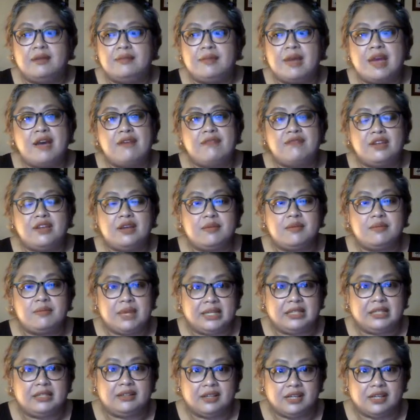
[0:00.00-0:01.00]
having a
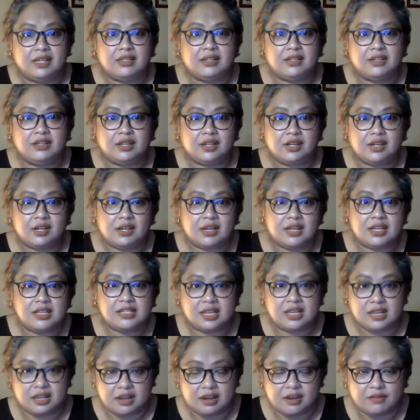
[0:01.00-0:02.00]
beta reader is
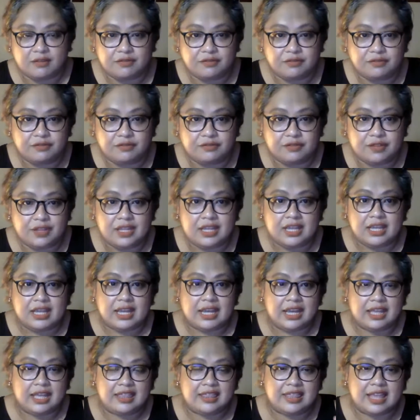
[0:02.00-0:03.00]
enough,
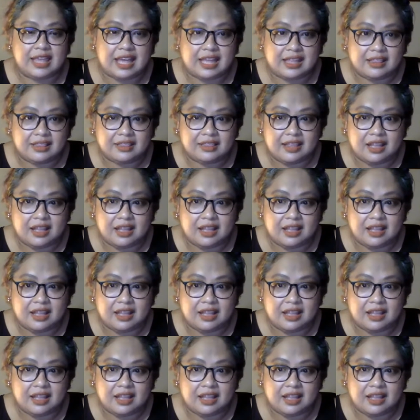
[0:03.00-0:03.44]
and that